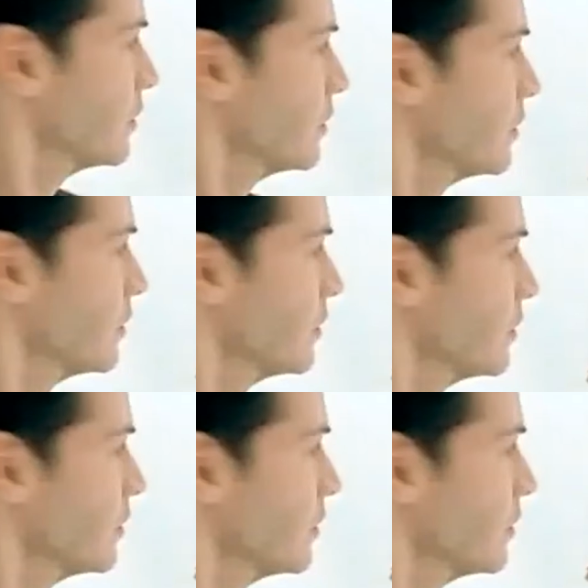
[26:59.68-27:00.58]

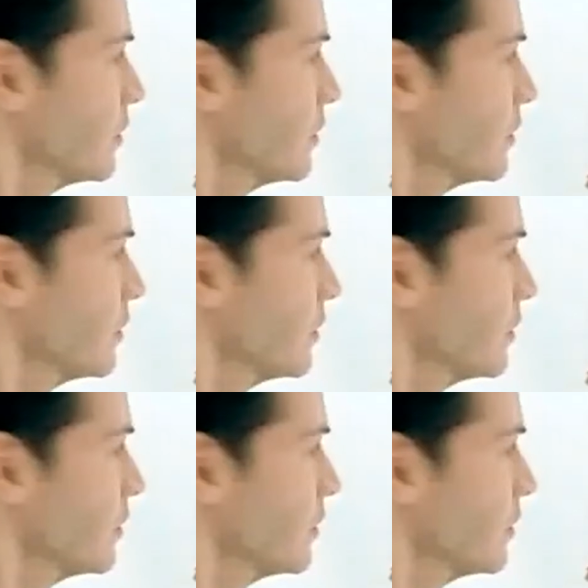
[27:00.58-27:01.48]

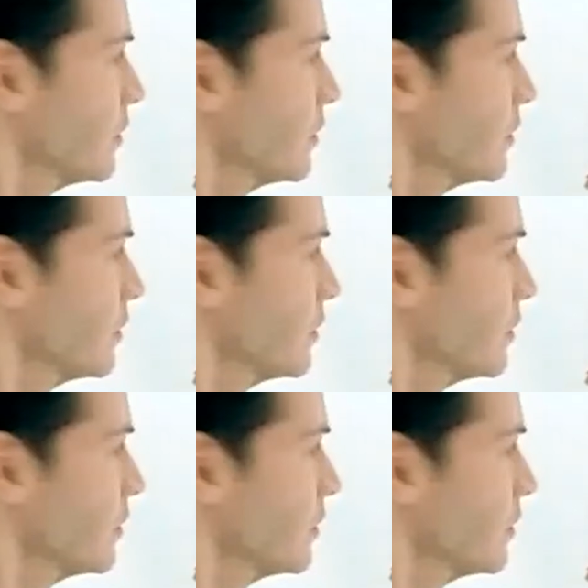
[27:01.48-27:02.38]

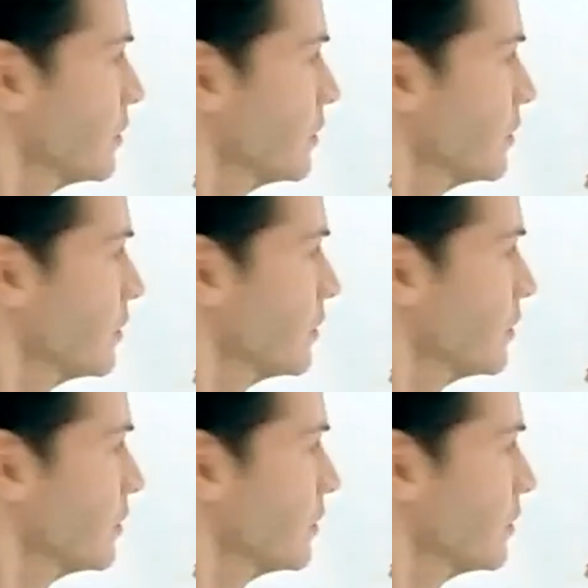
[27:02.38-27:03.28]

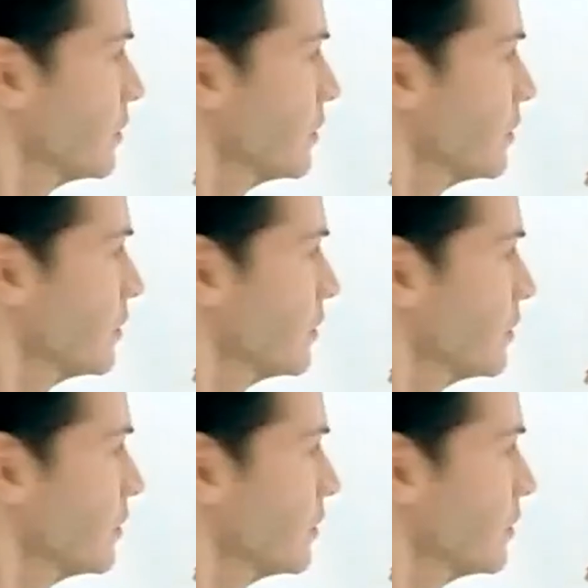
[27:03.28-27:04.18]

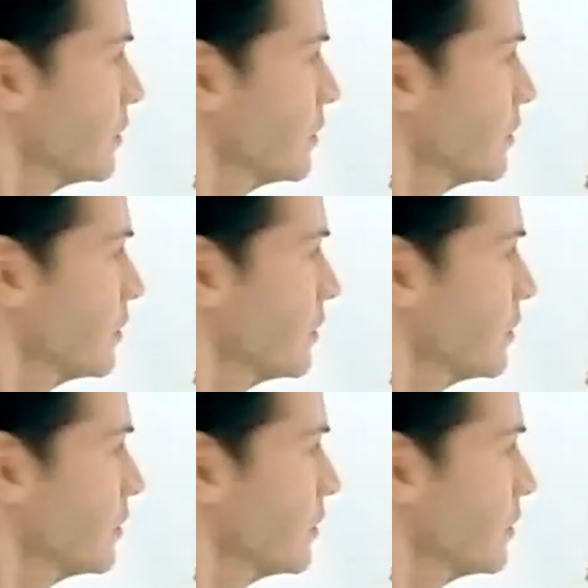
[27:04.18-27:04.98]
No words are spoken by the person on screen.